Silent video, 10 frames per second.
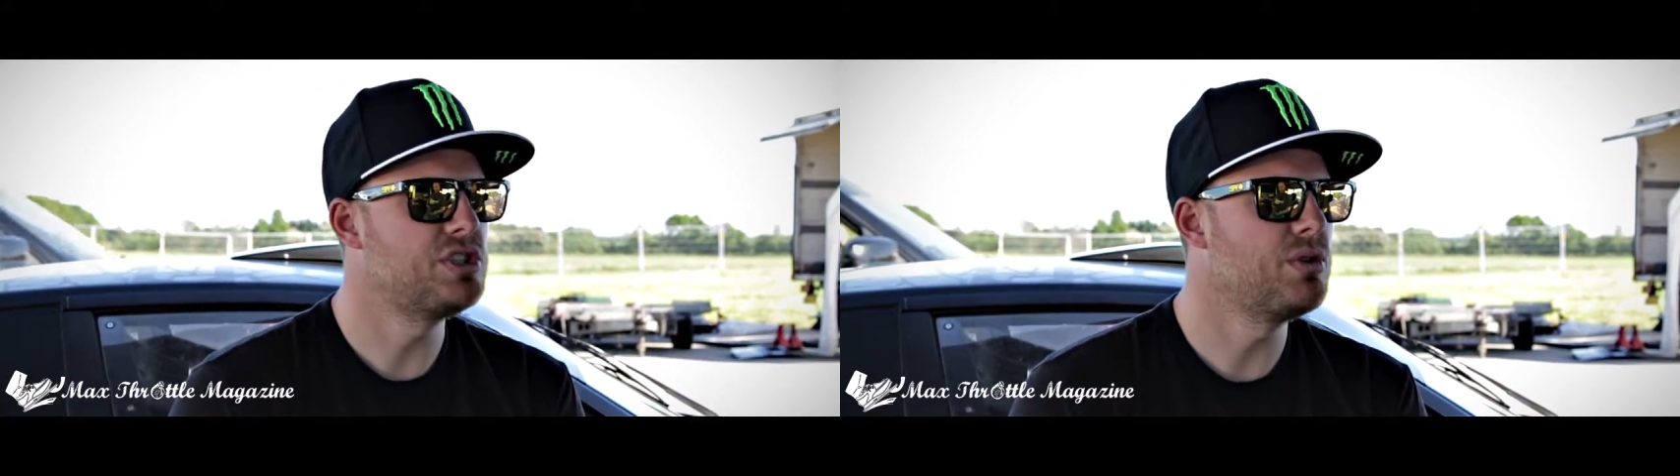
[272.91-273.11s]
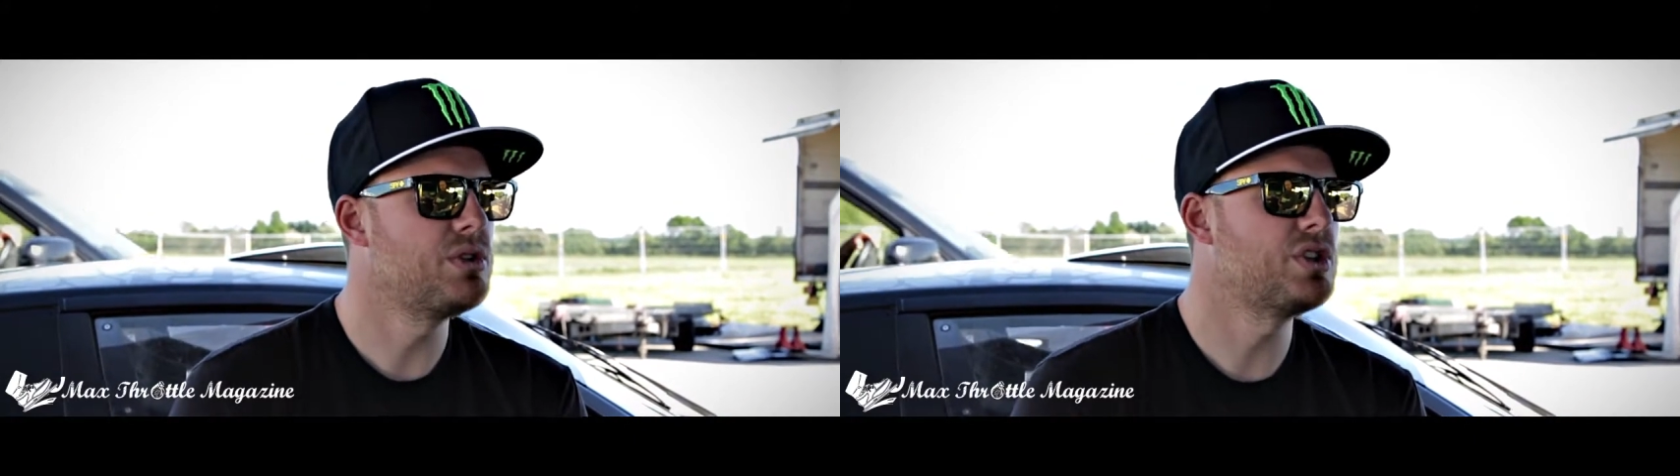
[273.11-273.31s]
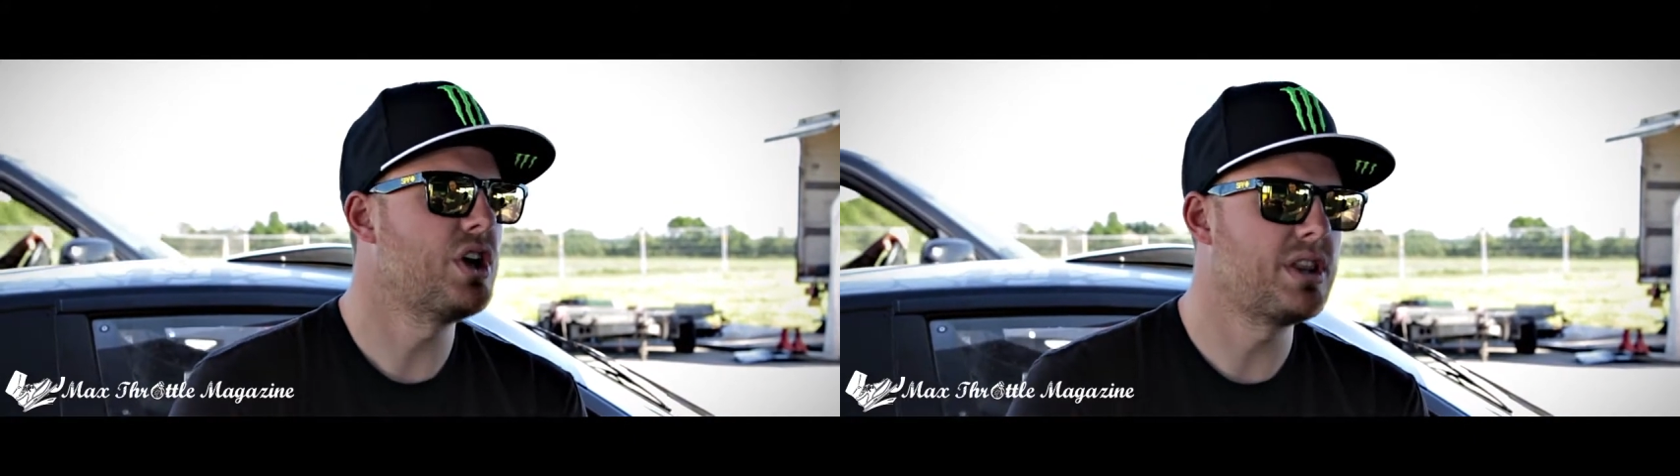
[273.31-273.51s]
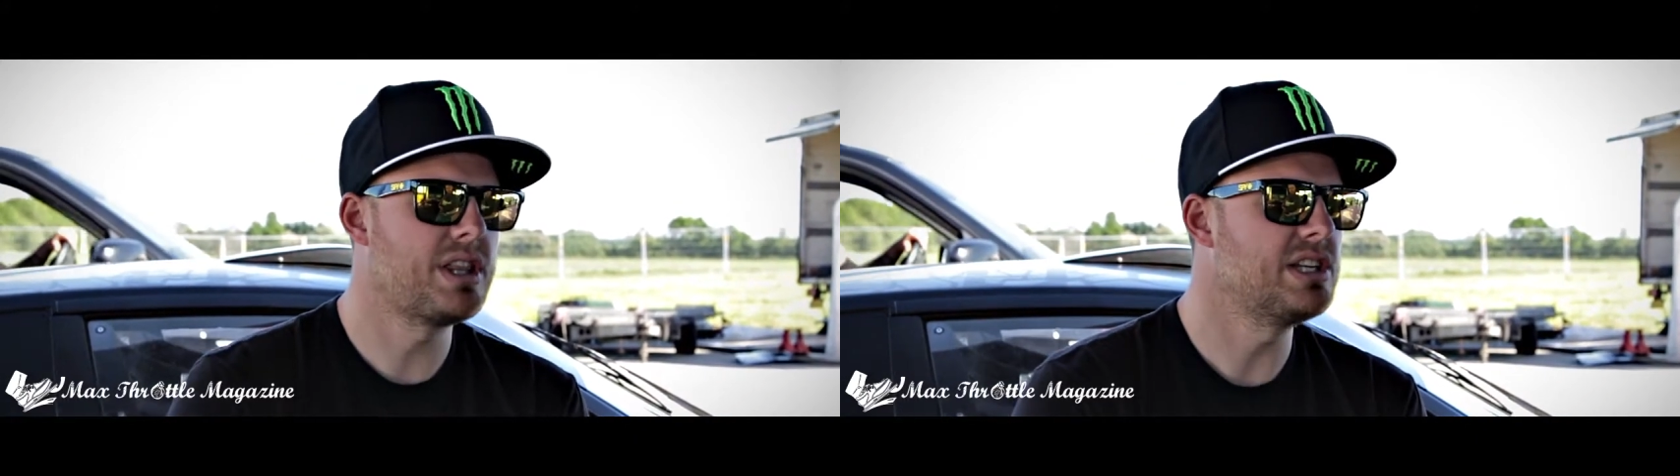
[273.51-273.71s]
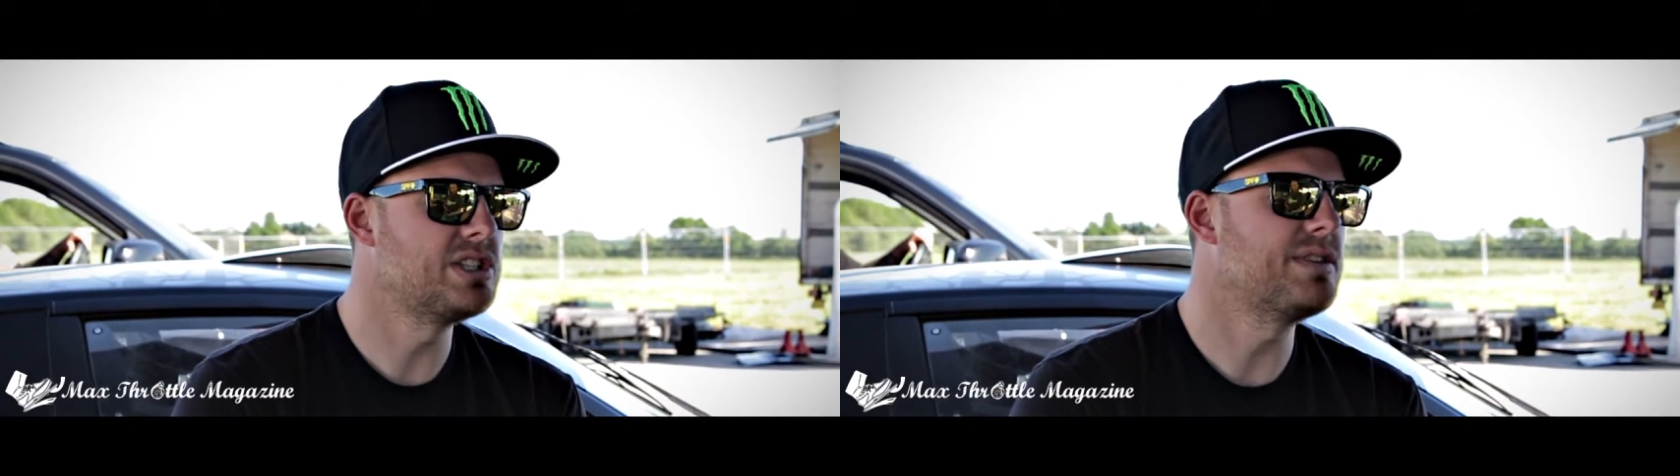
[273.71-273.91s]
do certain
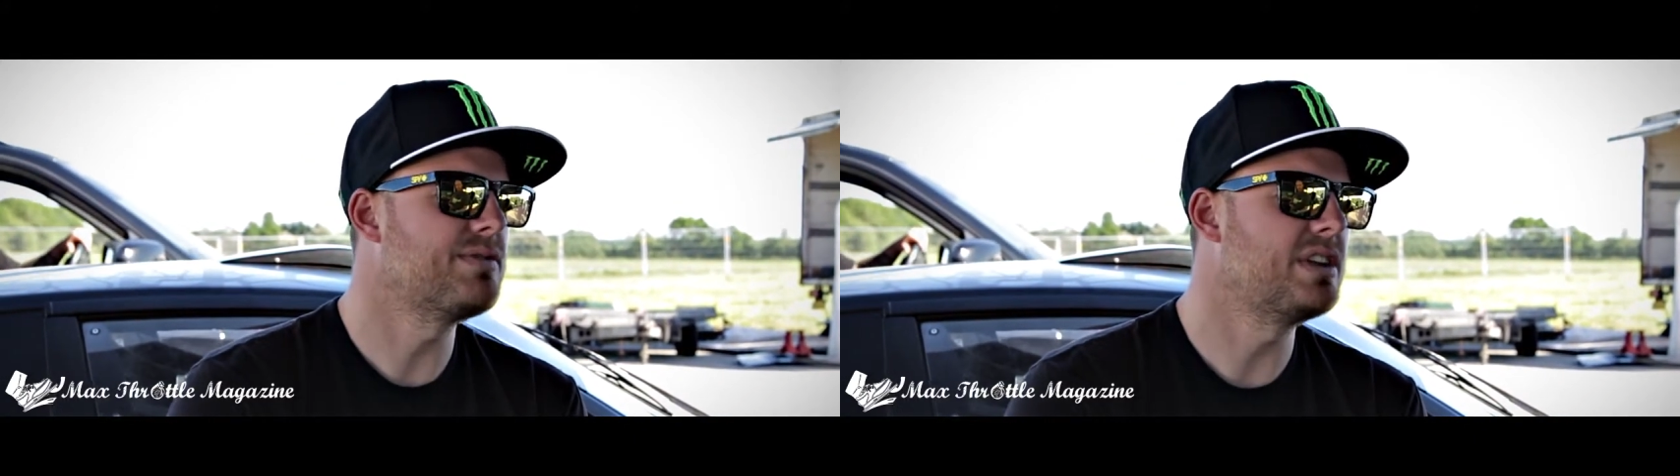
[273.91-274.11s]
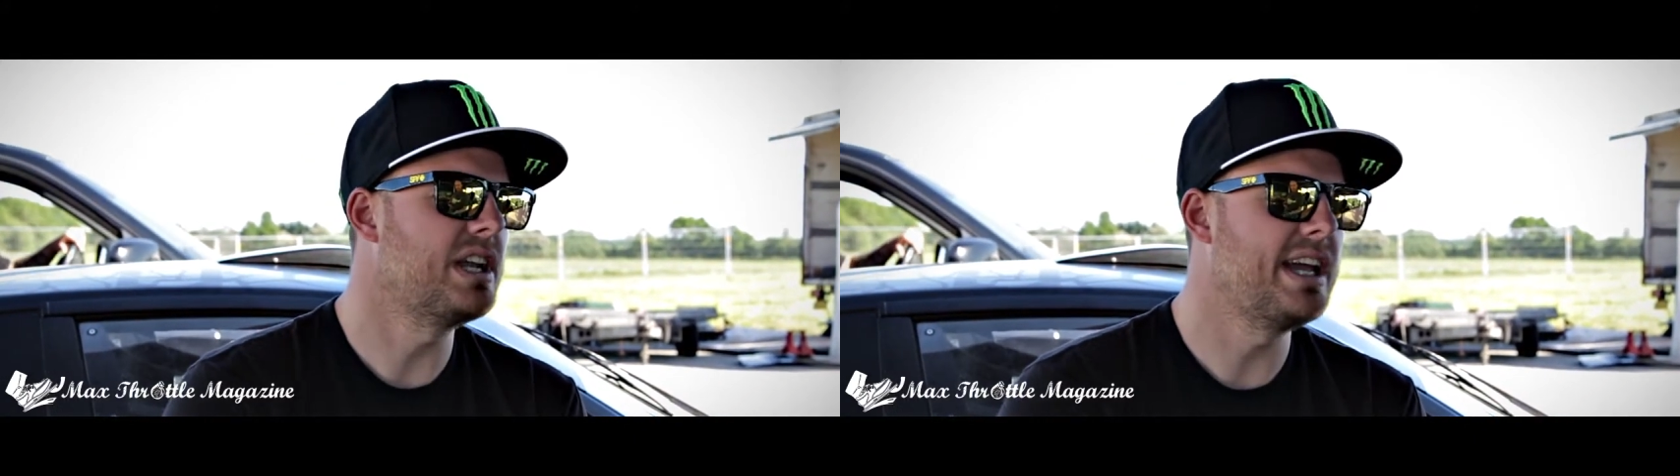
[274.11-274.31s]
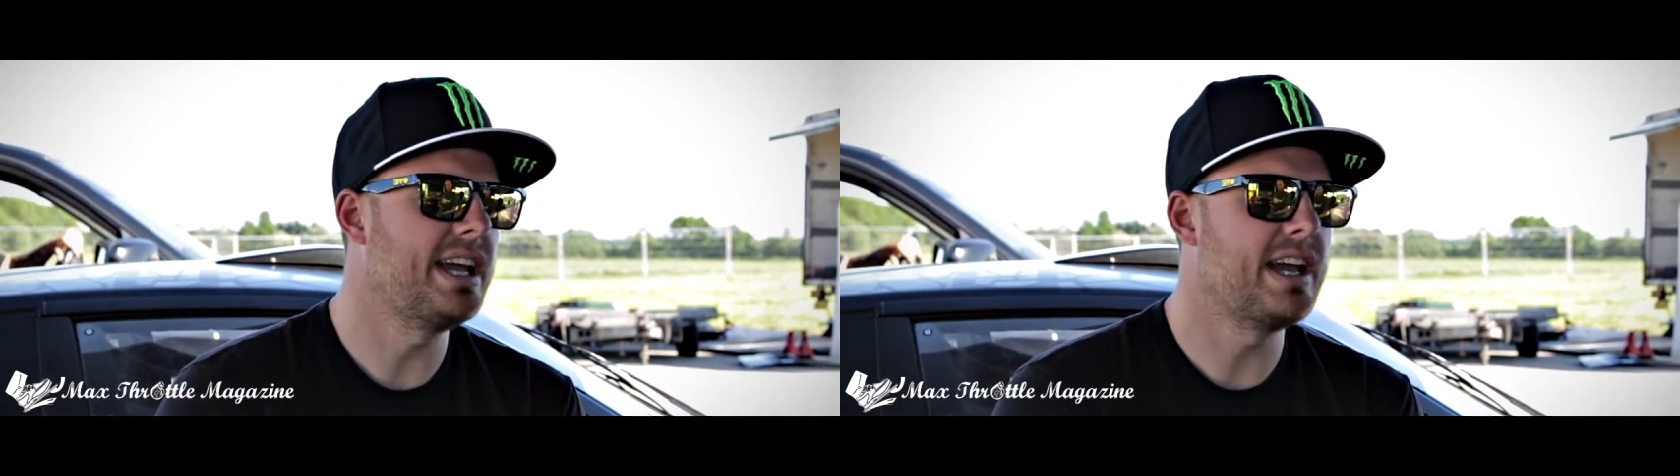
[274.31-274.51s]
things differently.